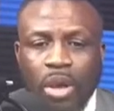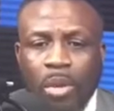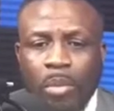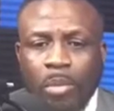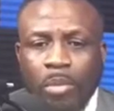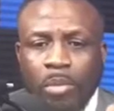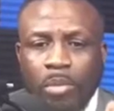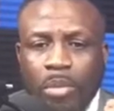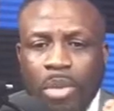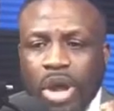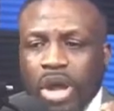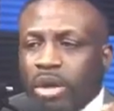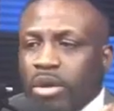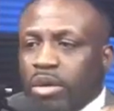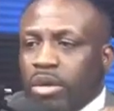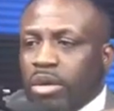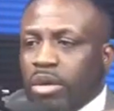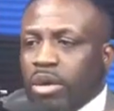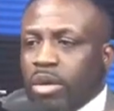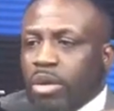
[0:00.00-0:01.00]
But
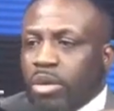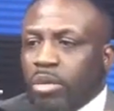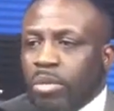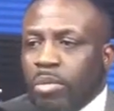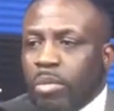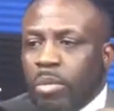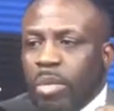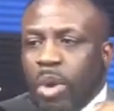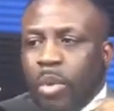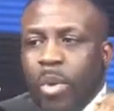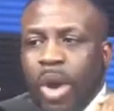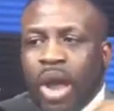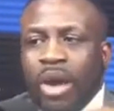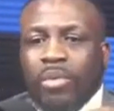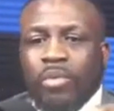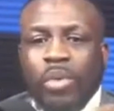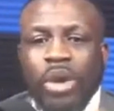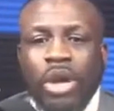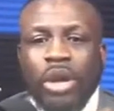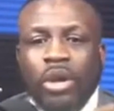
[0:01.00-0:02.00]

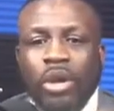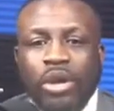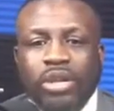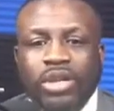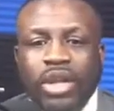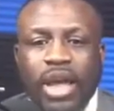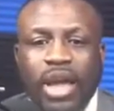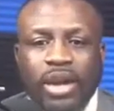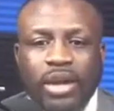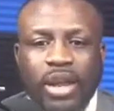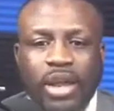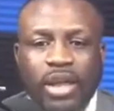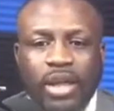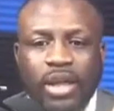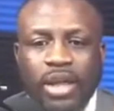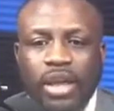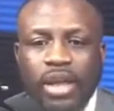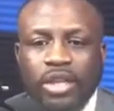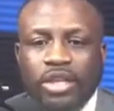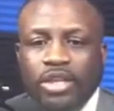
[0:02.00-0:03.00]
when we looked at
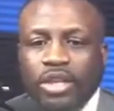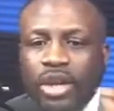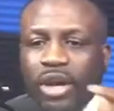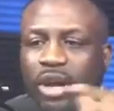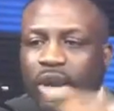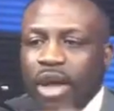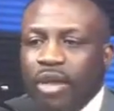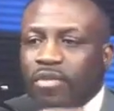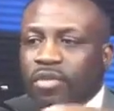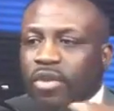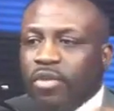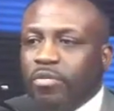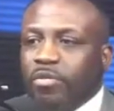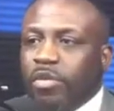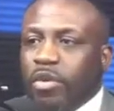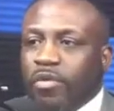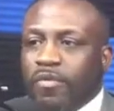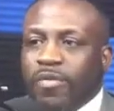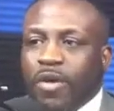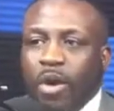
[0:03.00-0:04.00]
each level of
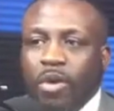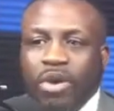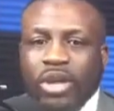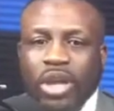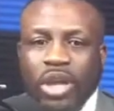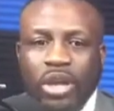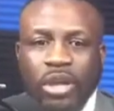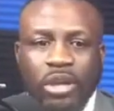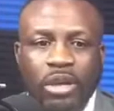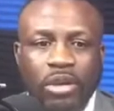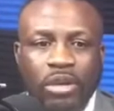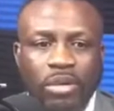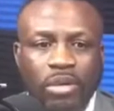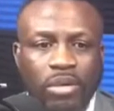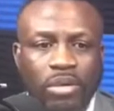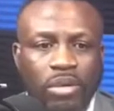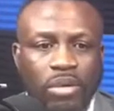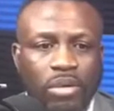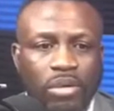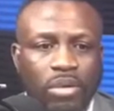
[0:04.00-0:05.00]
provoking,
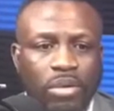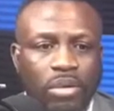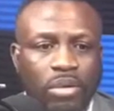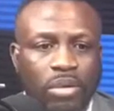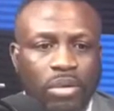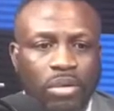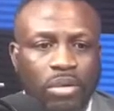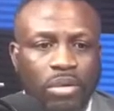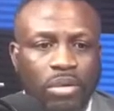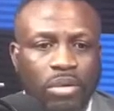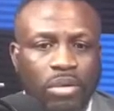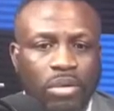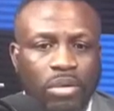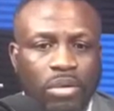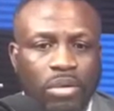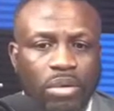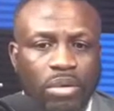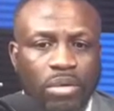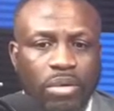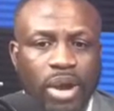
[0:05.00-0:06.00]

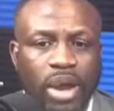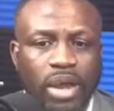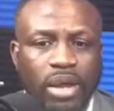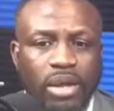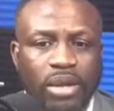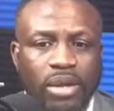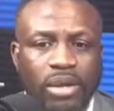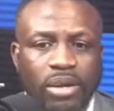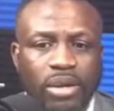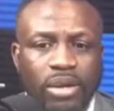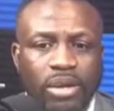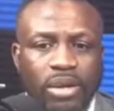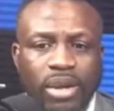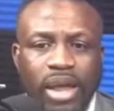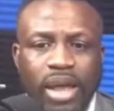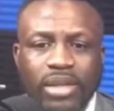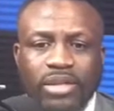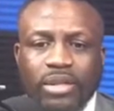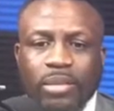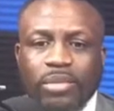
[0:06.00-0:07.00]
right, there
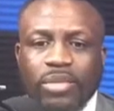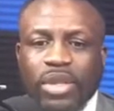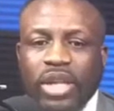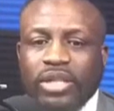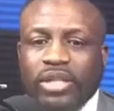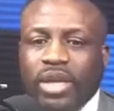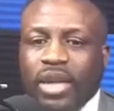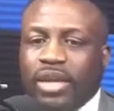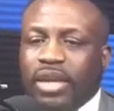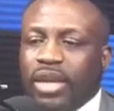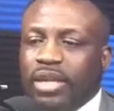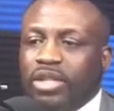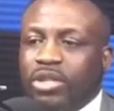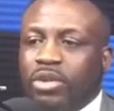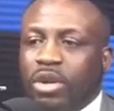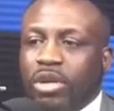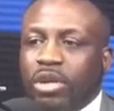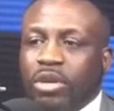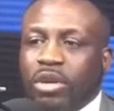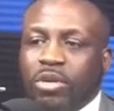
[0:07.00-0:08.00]
are some things that is
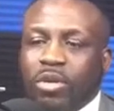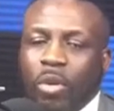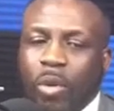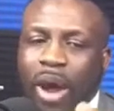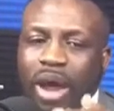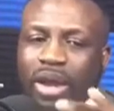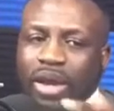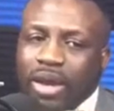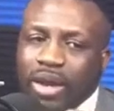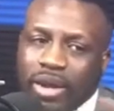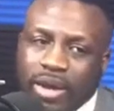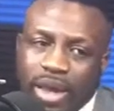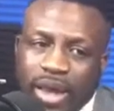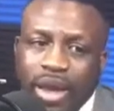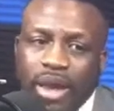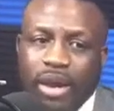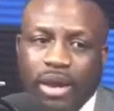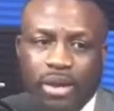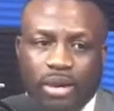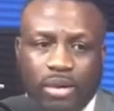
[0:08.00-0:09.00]
not quite clear.